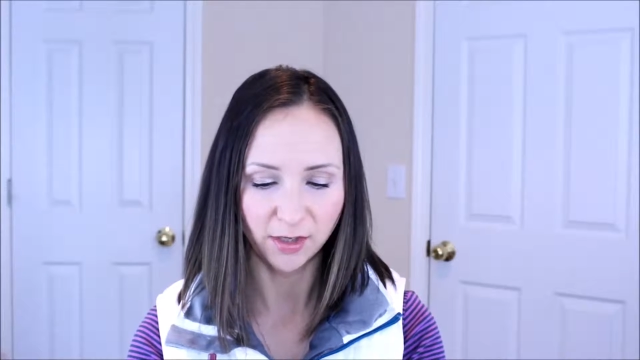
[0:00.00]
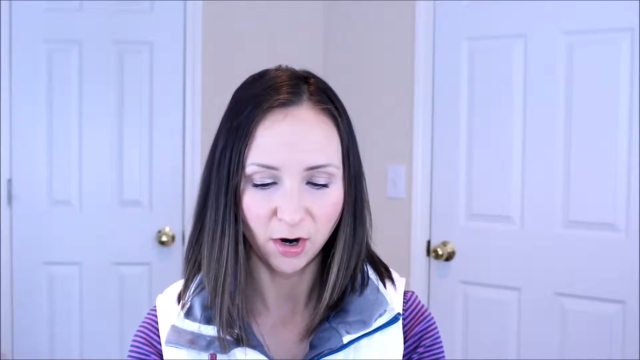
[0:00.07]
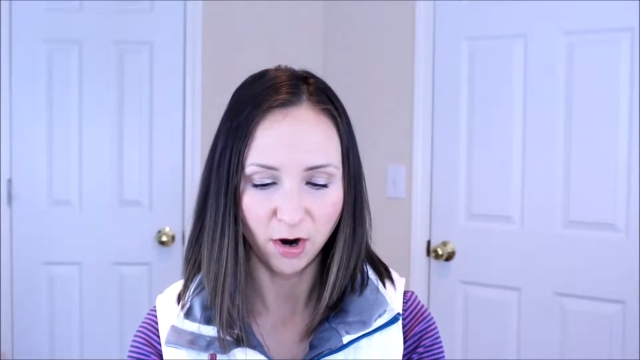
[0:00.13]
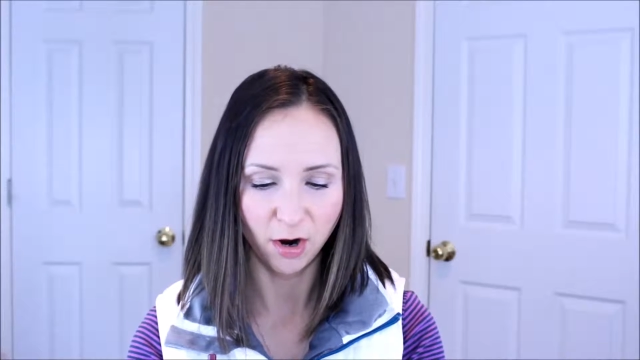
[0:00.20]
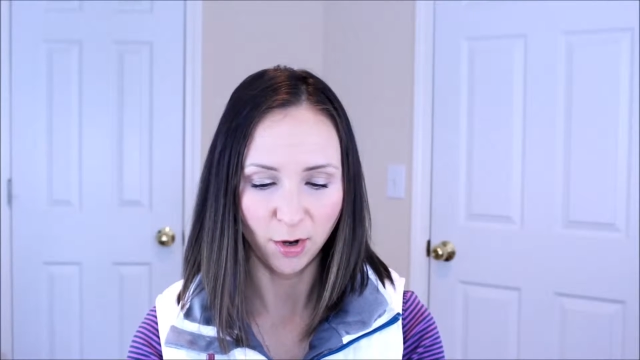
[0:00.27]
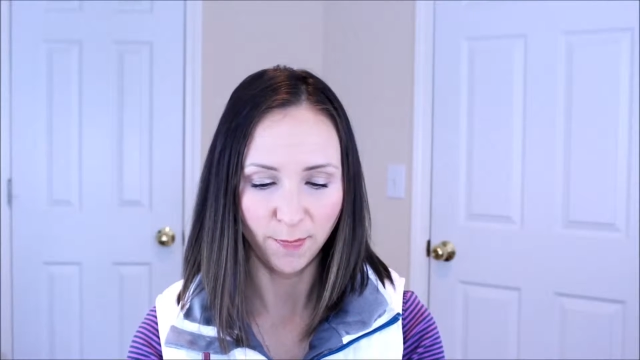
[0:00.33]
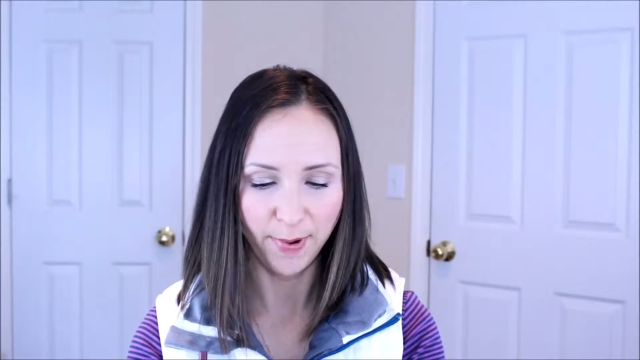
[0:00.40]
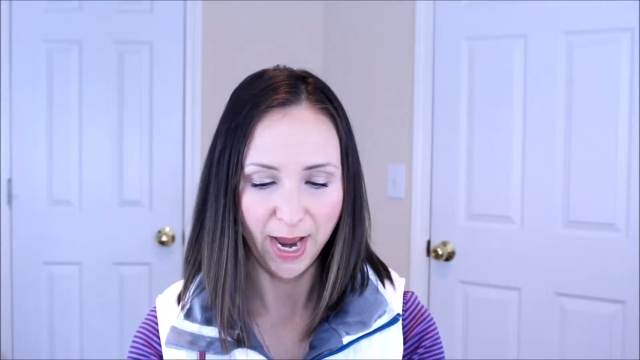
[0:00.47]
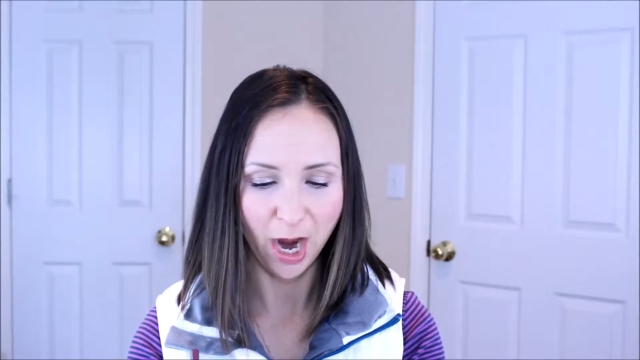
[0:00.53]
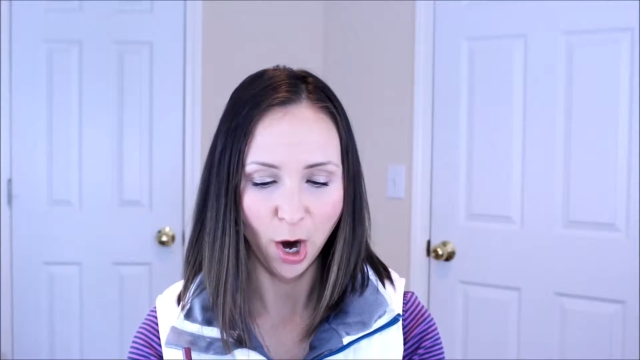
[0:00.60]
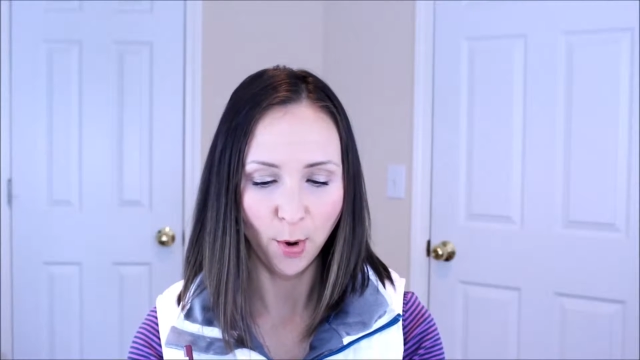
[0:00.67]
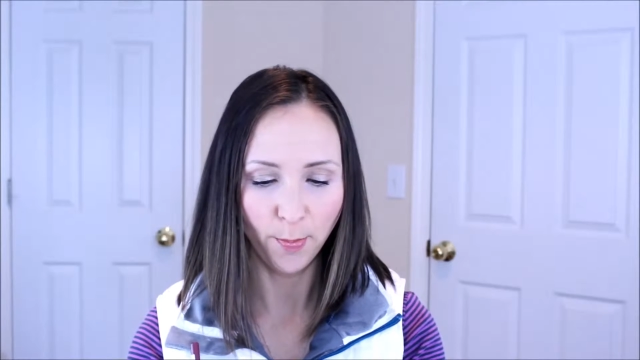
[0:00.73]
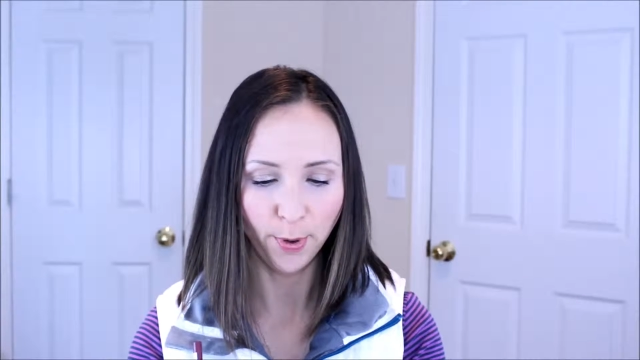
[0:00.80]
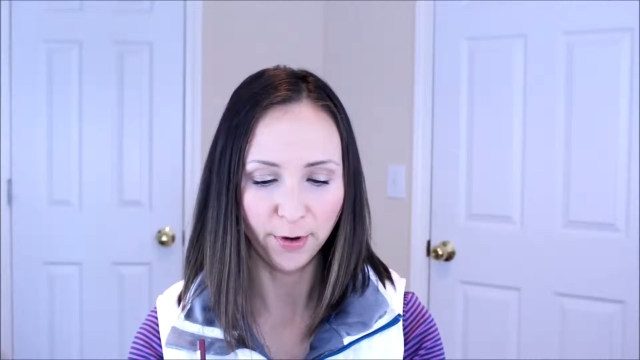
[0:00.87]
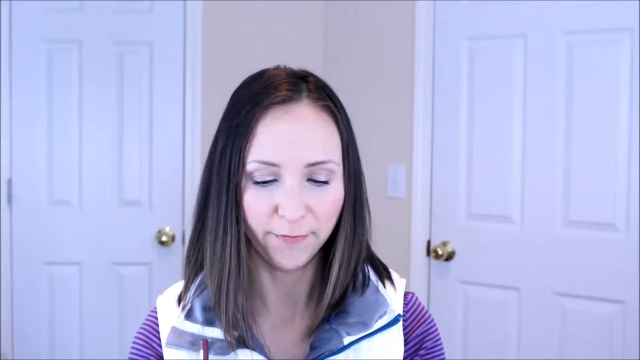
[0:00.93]
called
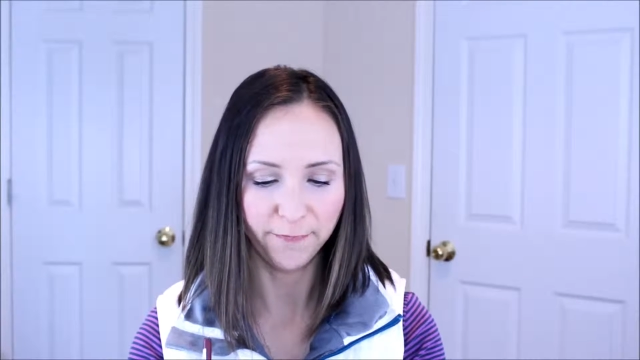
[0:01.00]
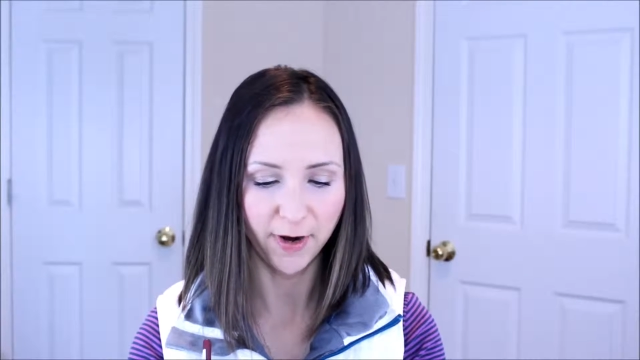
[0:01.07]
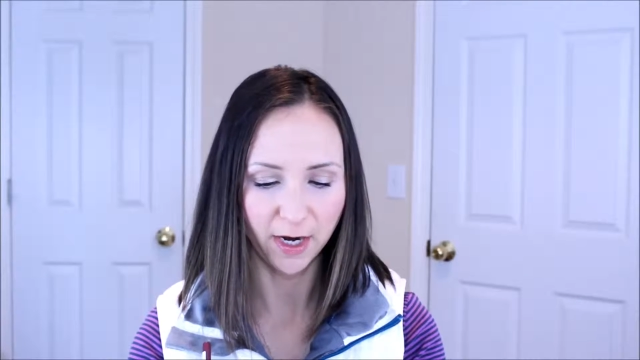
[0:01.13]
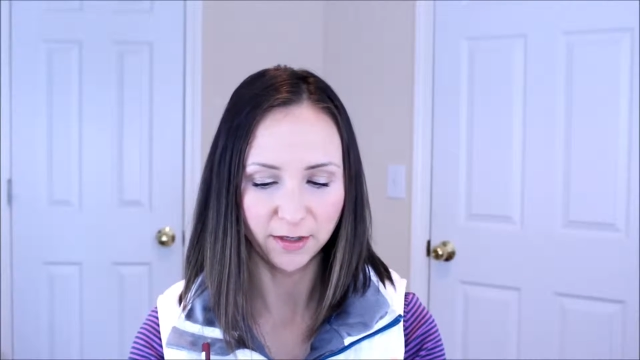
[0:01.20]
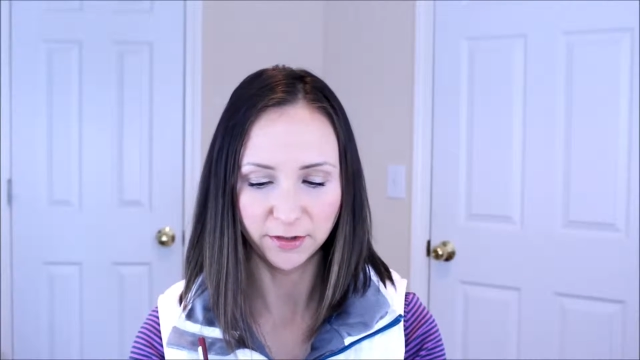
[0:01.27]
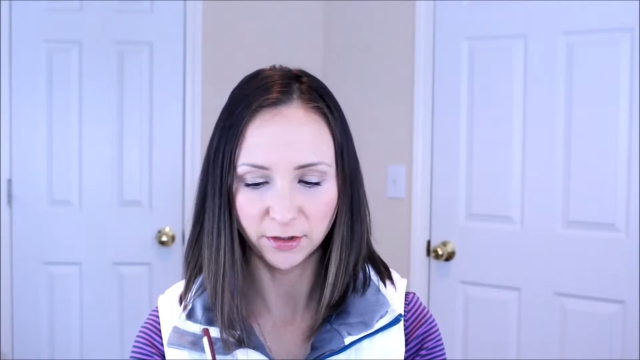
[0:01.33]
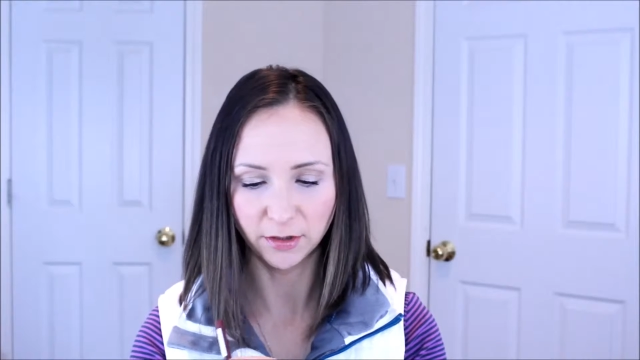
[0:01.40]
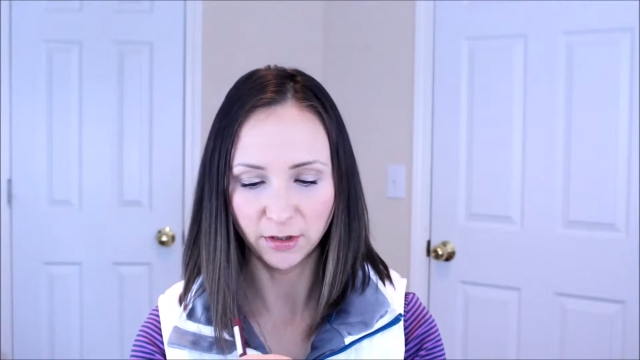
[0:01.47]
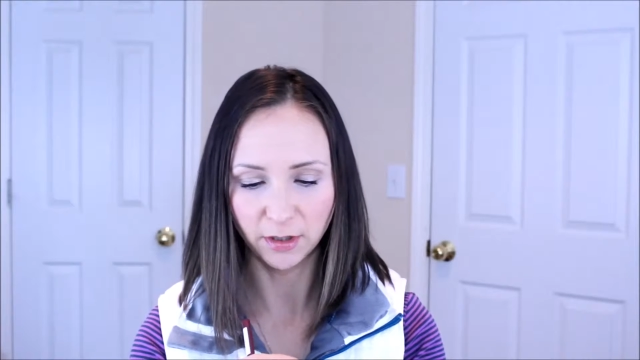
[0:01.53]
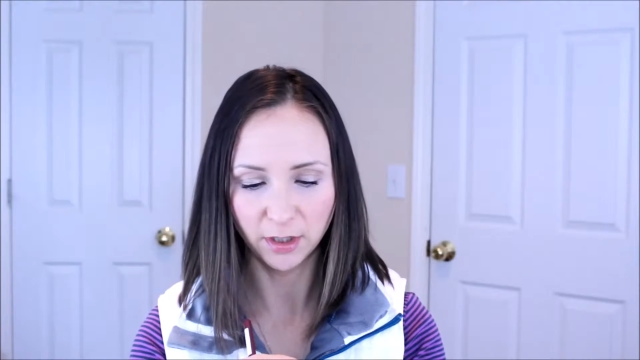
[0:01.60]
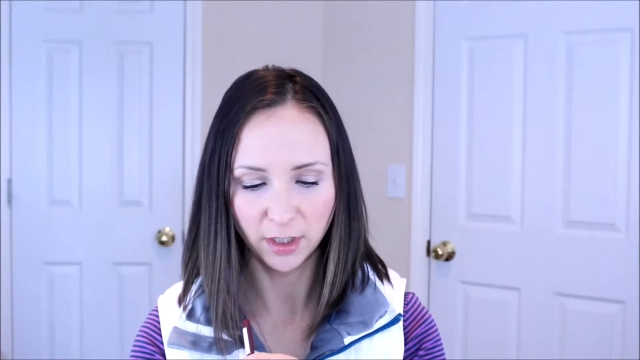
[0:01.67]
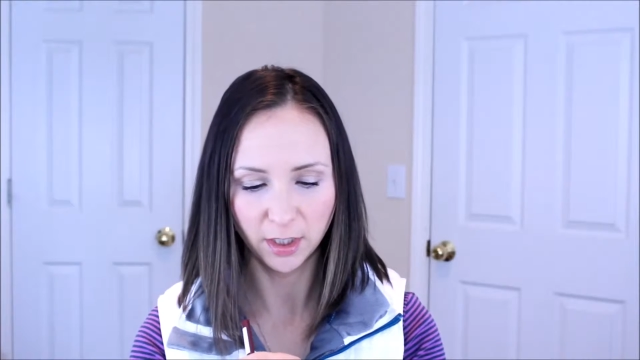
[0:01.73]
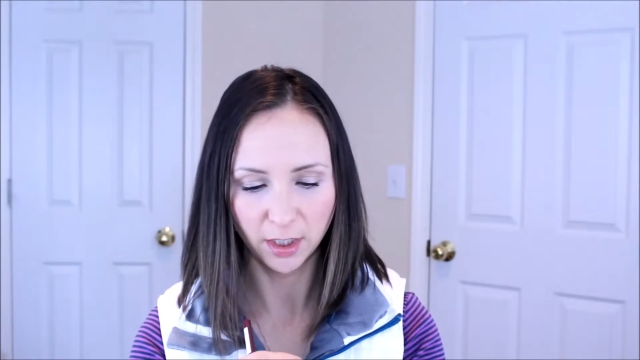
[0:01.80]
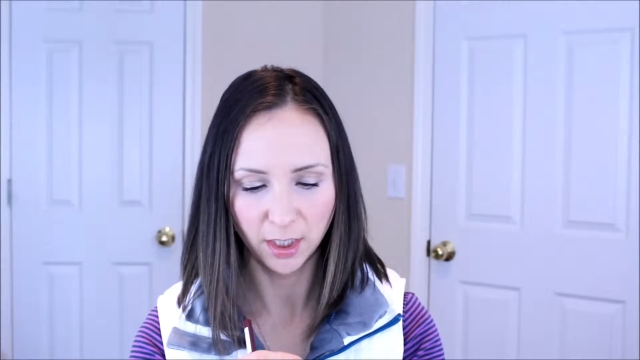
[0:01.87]
Pout Perfector,